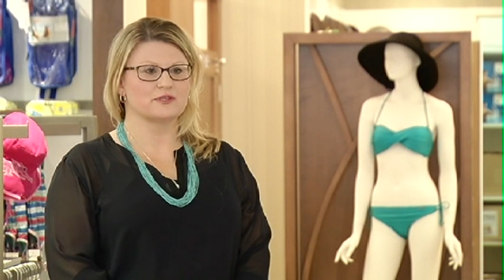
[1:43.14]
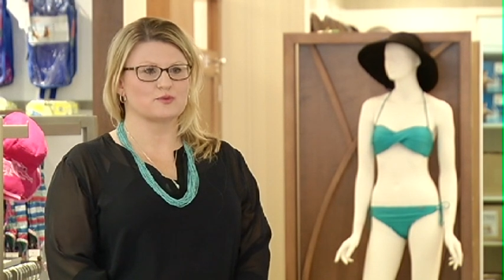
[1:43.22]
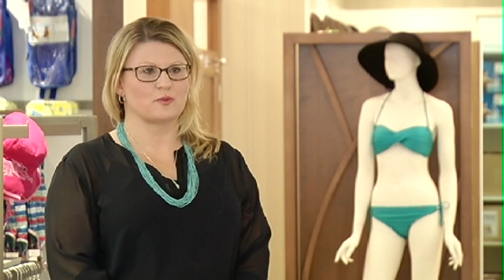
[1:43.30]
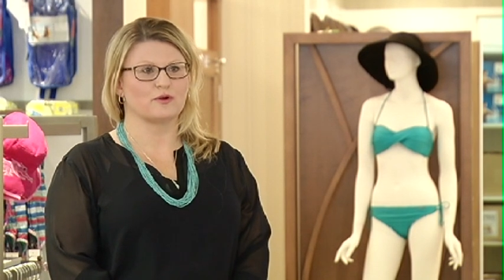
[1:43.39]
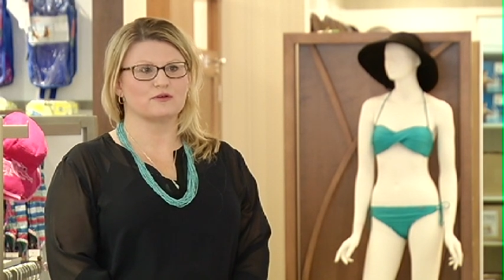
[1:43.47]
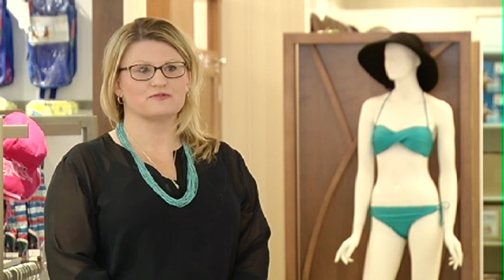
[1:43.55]
with
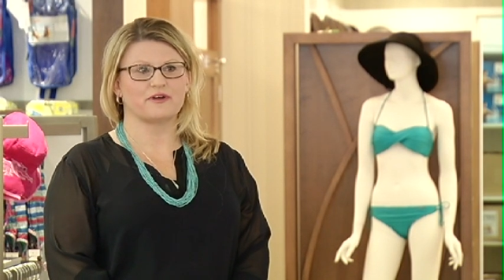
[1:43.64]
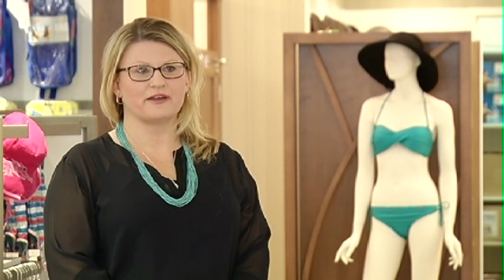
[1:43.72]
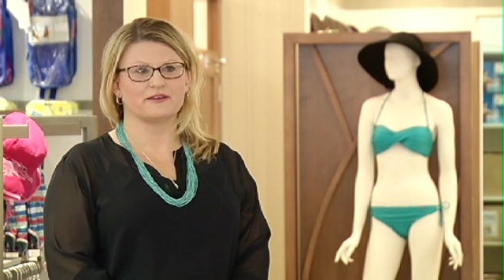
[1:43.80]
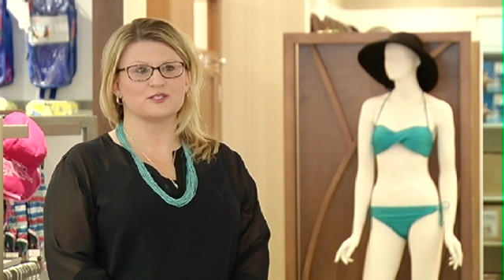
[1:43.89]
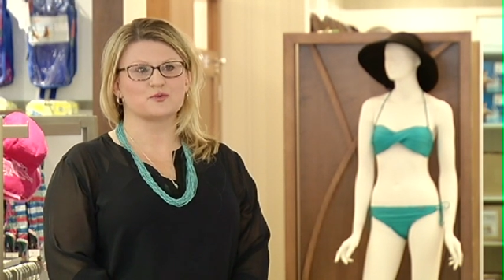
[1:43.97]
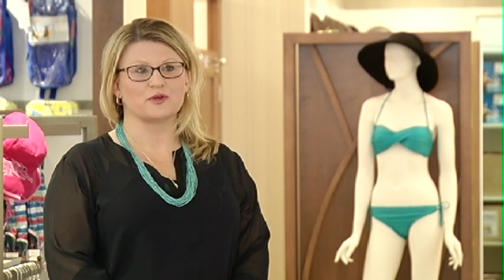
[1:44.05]
SWIMCO's
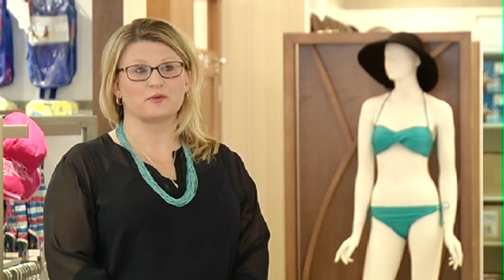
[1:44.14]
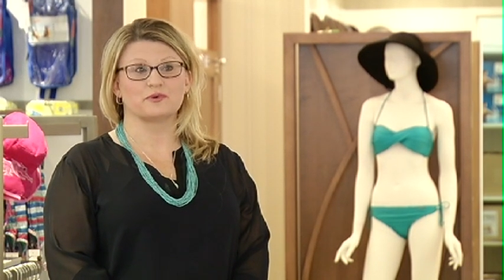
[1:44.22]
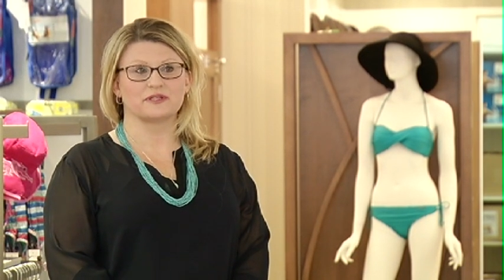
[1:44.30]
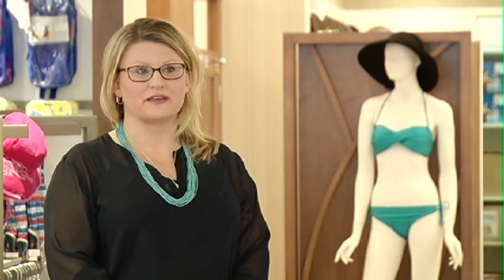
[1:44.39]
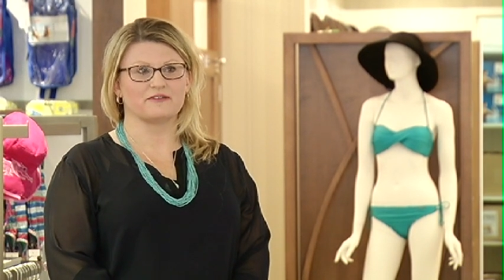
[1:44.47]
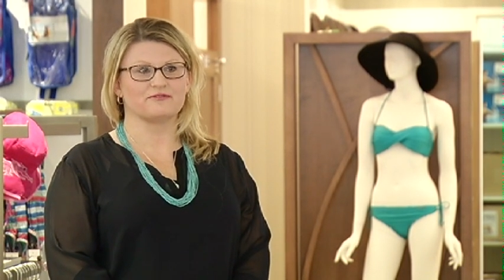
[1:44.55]
values, we
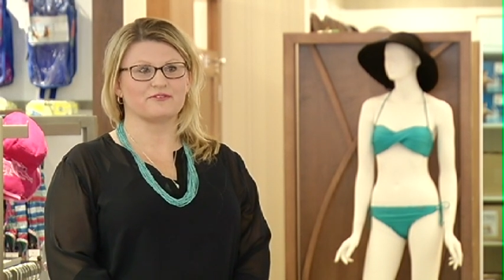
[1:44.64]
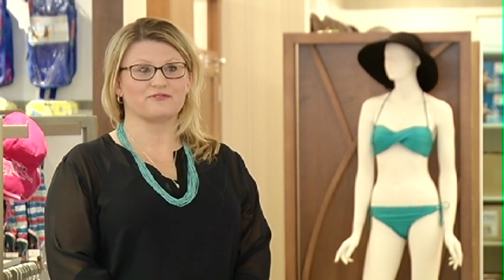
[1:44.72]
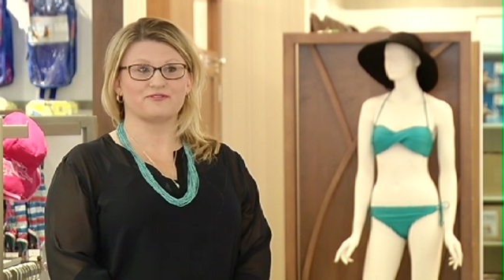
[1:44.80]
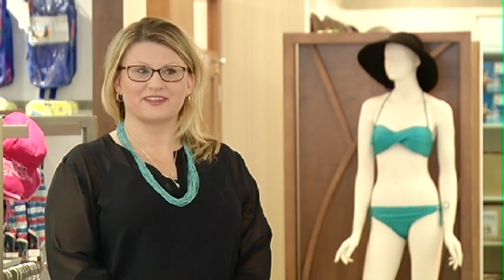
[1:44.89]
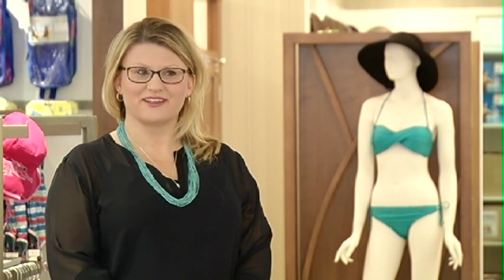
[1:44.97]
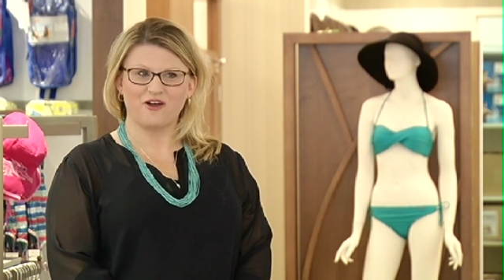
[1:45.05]
believe
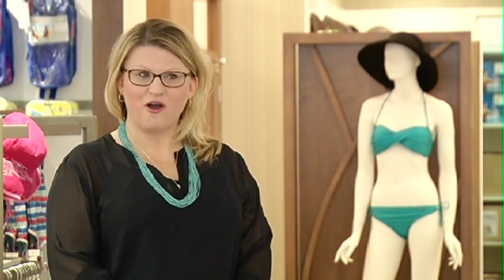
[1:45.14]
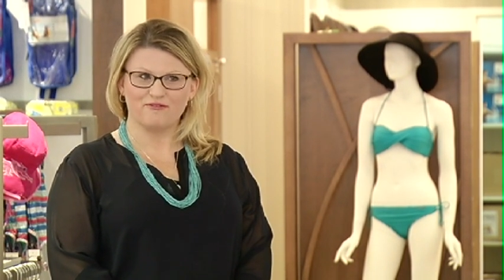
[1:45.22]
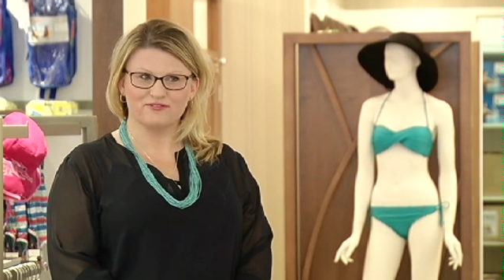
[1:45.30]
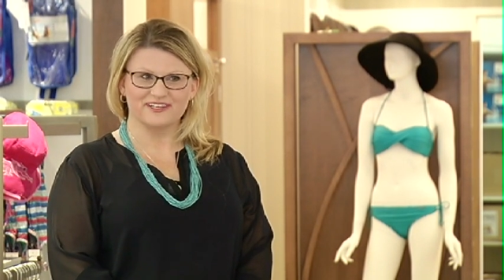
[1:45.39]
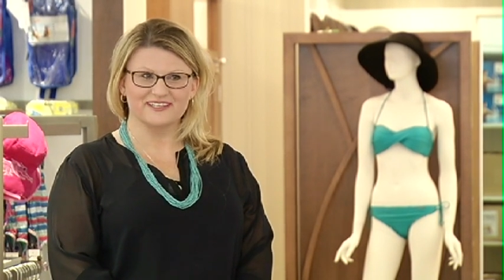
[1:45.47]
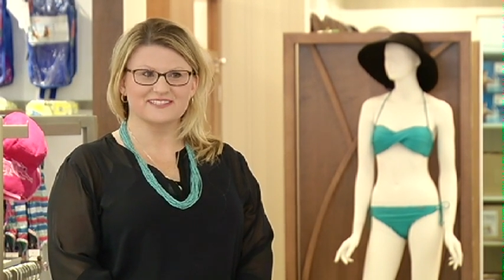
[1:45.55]
feeling
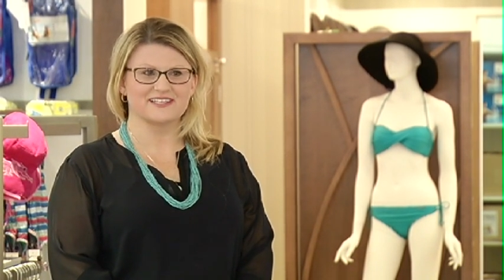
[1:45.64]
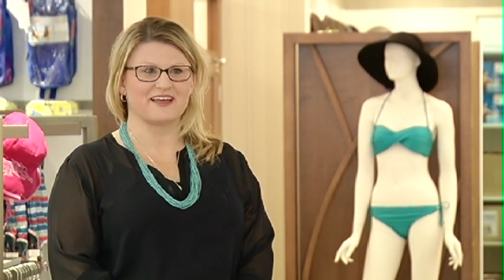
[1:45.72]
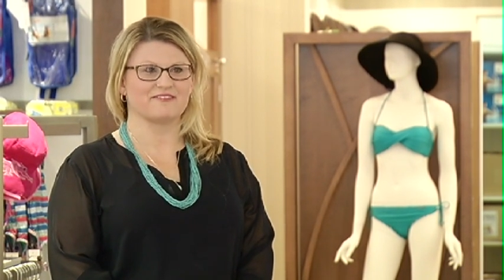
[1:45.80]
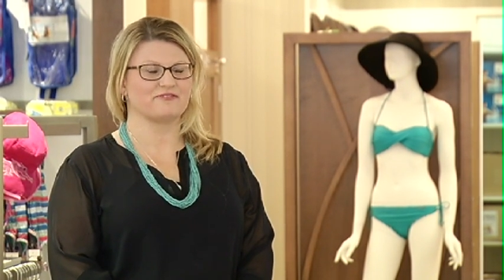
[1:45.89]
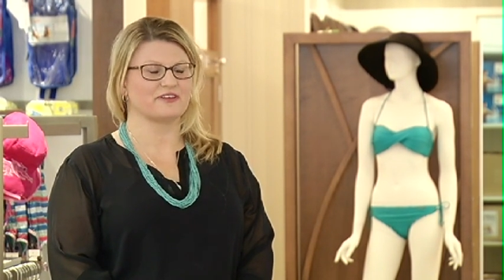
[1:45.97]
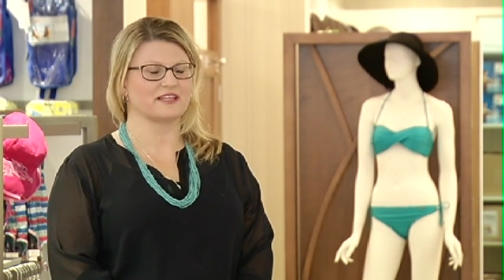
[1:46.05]
confident
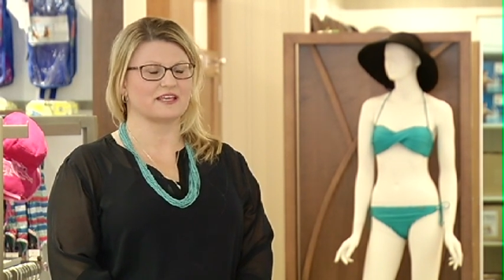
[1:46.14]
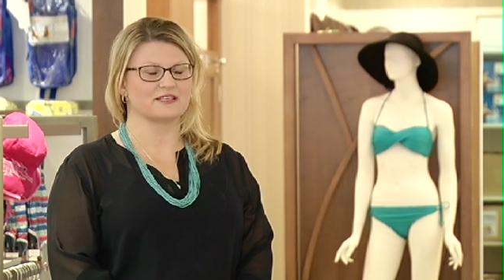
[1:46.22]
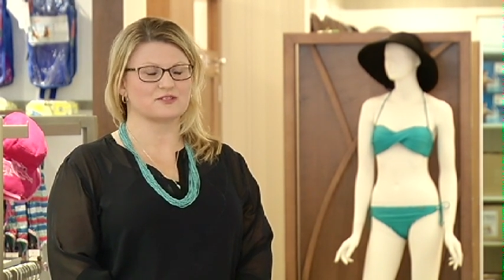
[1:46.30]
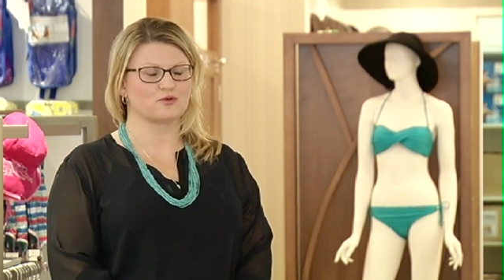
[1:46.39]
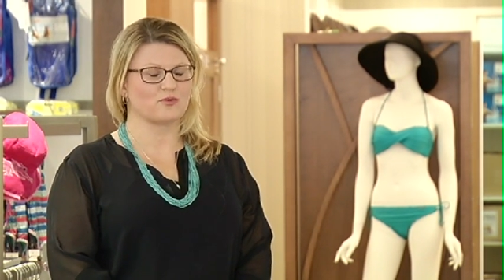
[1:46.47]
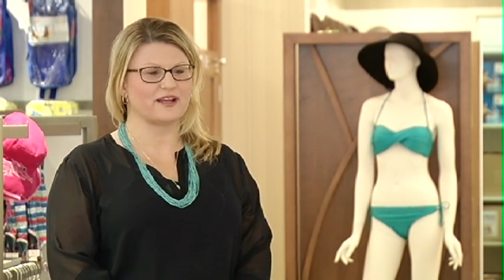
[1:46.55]
and feeling
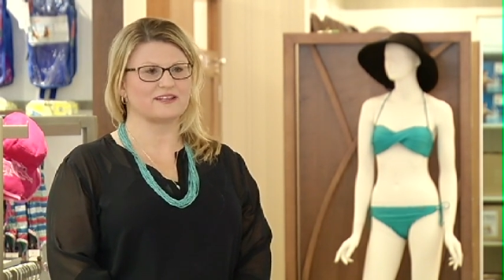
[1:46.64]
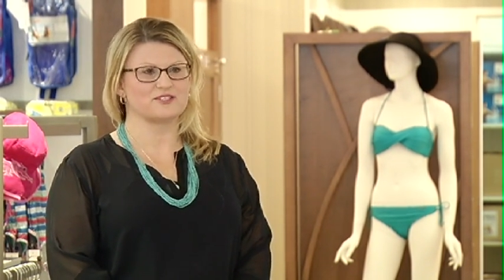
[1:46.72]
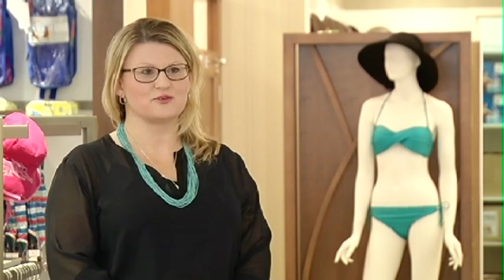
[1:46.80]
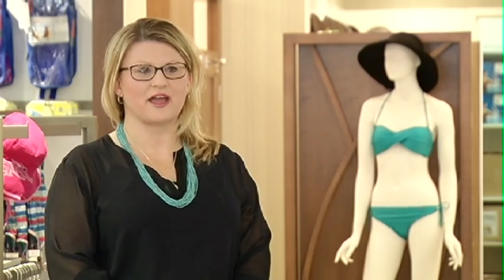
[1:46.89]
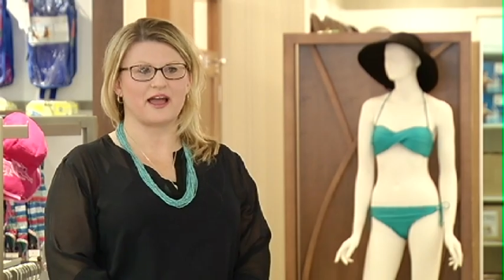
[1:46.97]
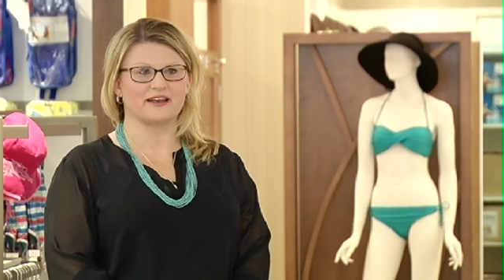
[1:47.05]
as great as
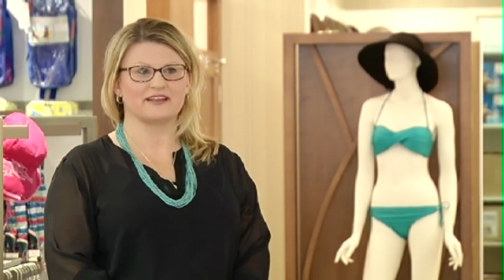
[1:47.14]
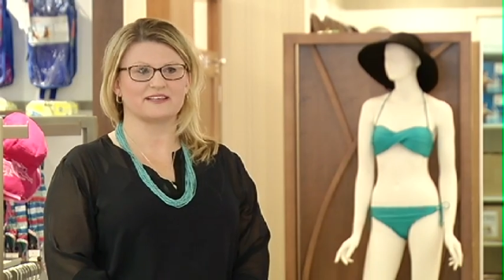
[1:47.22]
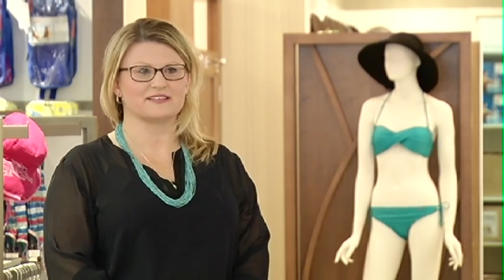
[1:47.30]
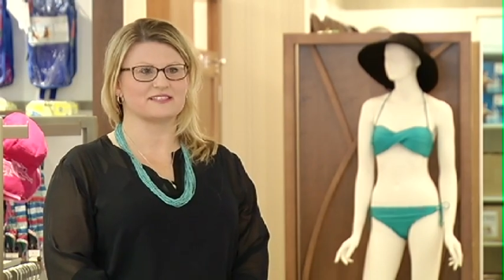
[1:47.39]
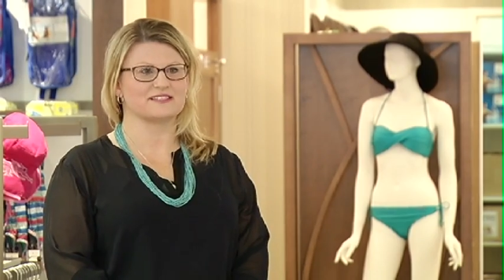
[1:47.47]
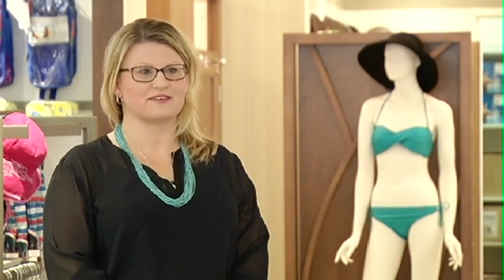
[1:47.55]
you can
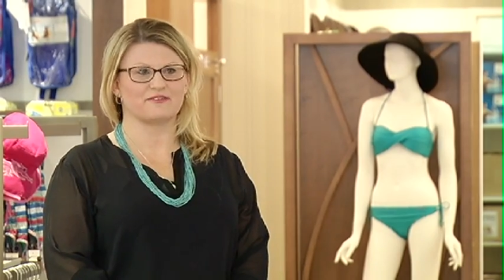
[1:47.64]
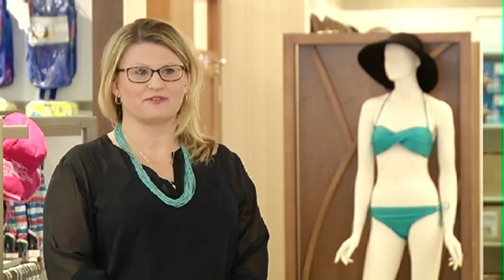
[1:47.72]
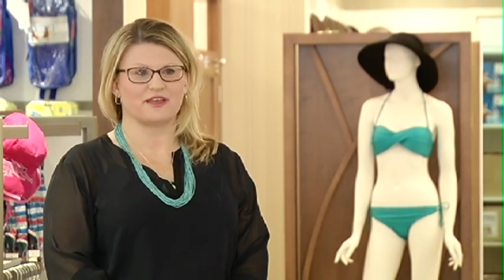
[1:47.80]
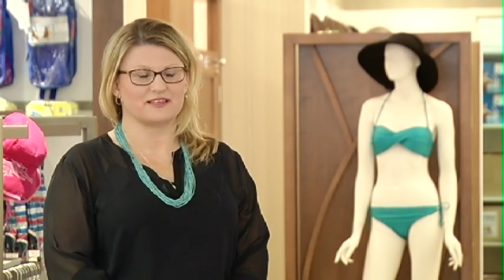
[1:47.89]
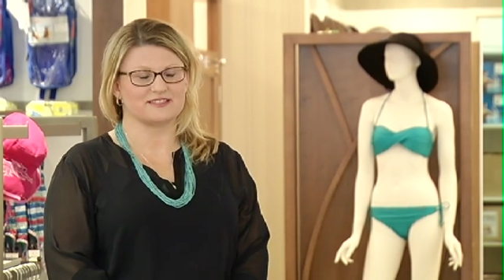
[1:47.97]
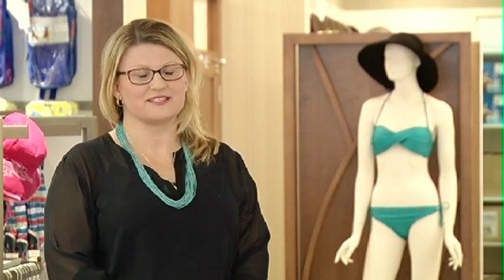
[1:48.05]

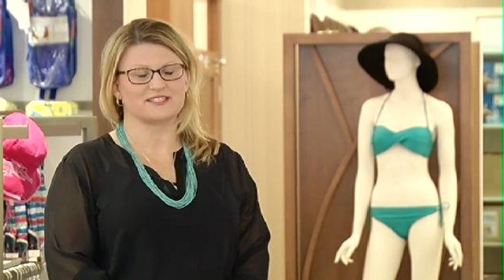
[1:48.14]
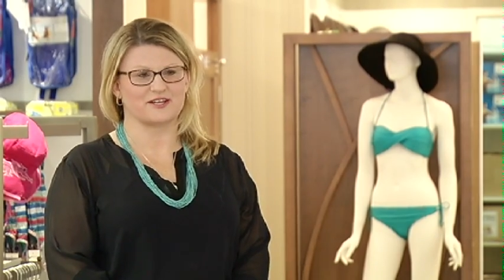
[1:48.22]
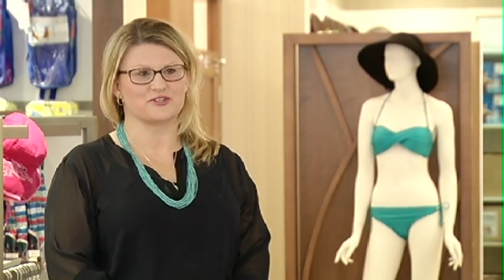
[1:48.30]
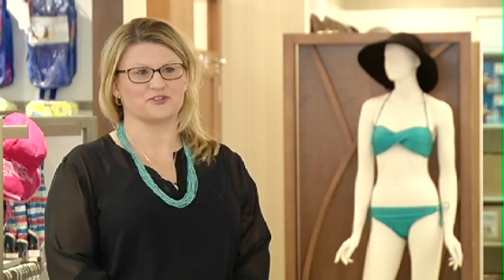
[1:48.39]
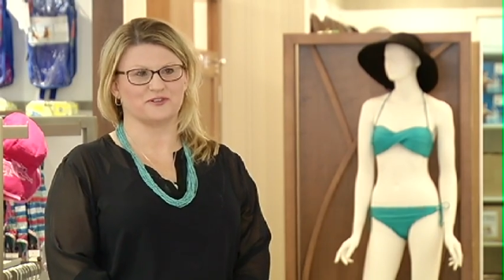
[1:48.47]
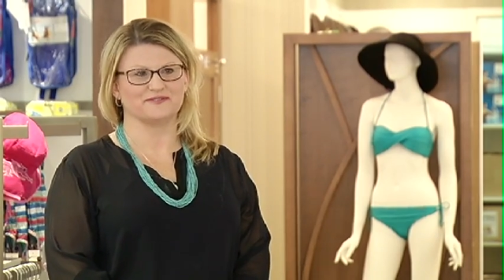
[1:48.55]
is
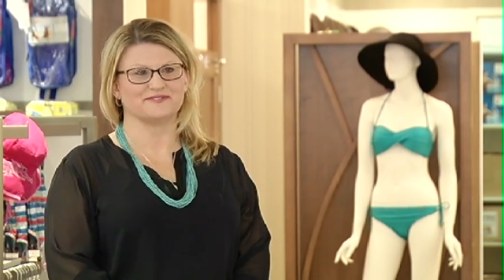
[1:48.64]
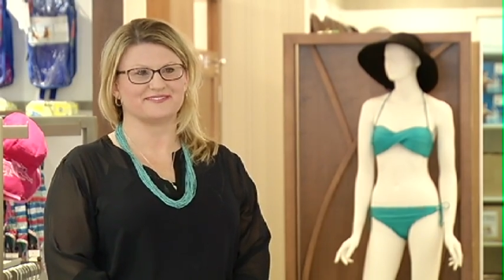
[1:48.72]
essential.